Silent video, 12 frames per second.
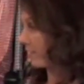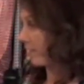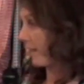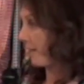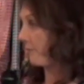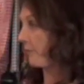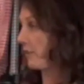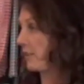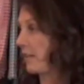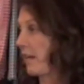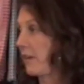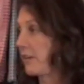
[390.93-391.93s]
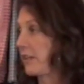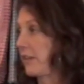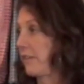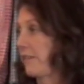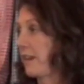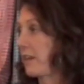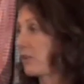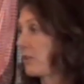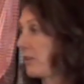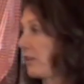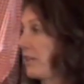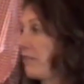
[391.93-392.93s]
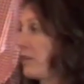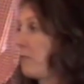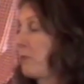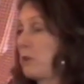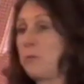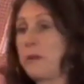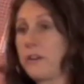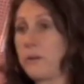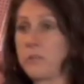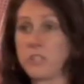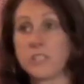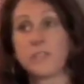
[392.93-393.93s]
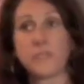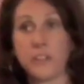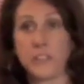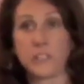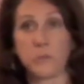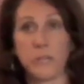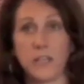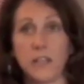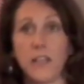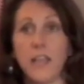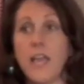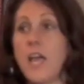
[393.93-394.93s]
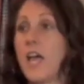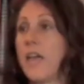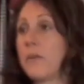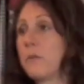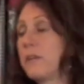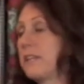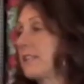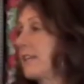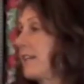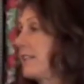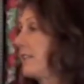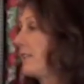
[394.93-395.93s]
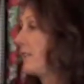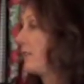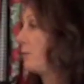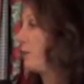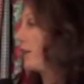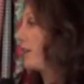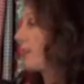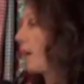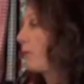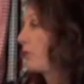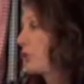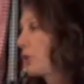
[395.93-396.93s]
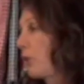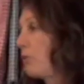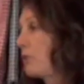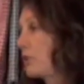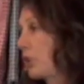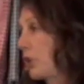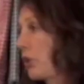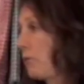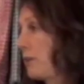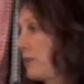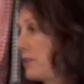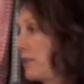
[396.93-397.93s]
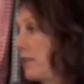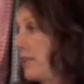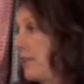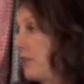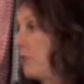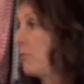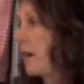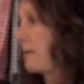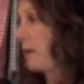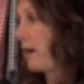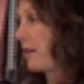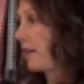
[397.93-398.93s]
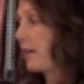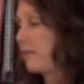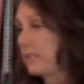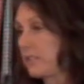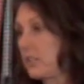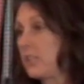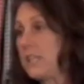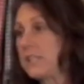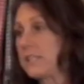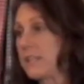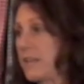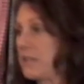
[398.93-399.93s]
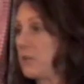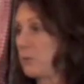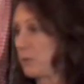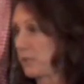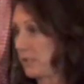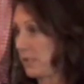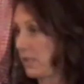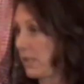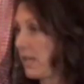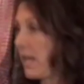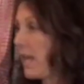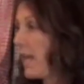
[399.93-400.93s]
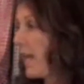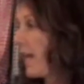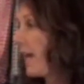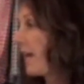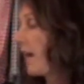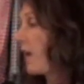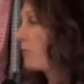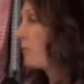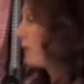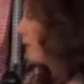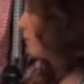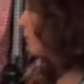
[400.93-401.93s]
diet for an entire year, and that included even a blueberry, which isn't very sweet. The reason I did this is because I was so determined to heal my body of this yeast that I knew was in it. And I really